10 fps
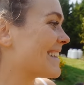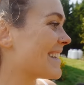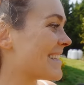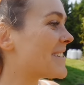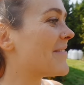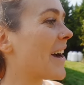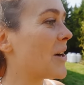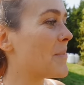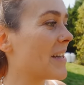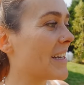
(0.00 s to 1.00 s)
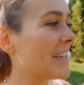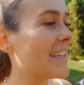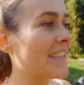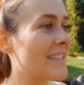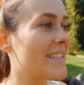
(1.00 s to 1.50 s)
This fire pit
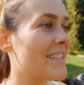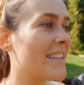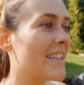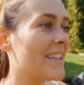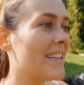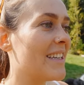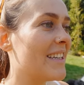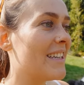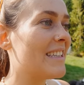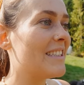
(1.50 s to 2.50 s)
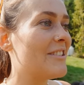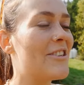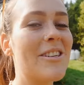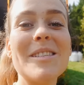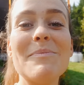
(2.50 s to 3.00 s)
is
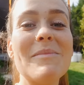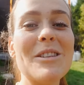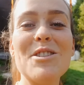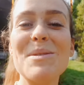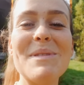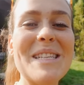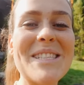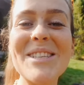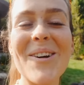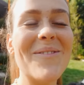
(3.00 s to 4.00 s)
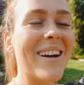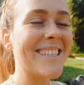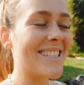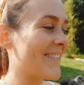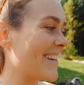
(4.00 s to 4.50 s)
it just means so
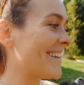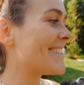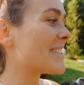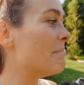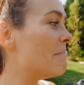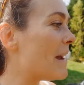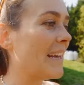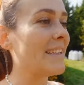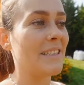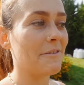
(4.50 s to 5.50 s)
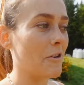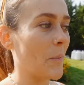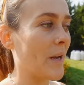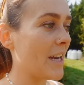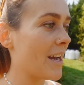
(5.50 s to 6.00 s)
much to me. It just makes it for
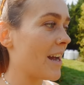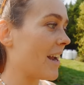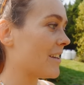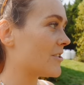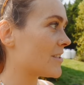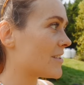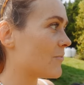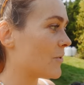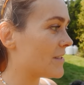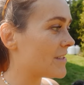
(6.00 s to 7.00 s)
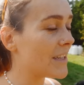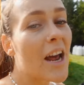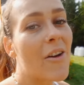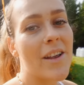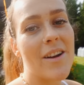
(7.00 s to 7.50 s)
me. I just would sit
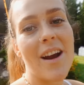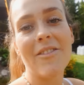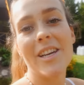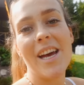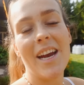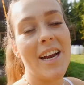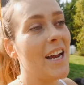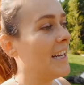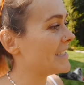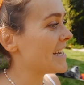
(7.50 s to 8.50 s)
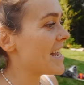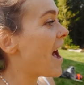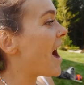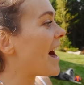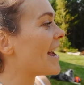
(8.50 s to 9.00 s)
out here every night and
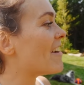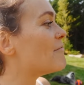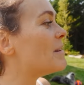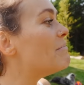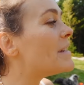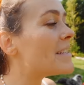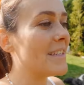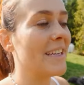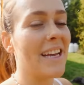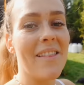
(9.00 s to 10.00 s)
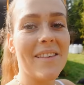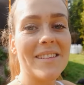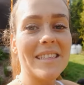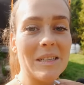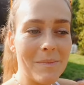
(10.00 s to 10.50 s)
I have been missing
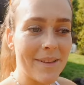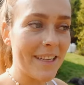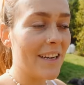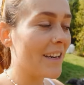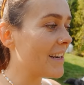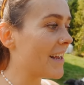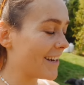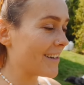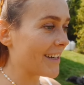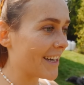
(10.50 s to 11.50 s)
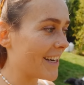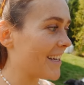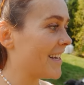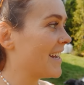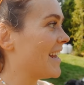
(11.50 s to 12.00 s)
this completed area.
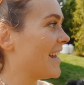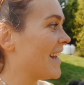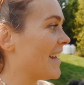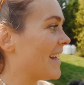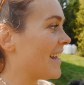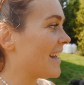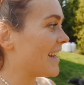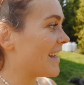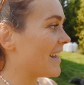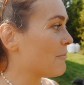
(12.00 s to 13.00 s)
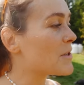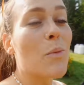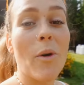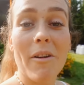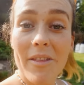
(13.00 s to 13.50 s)
It was
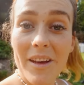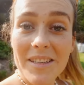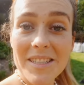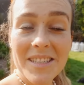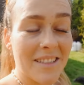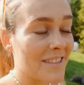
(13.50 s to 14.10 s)
worth it.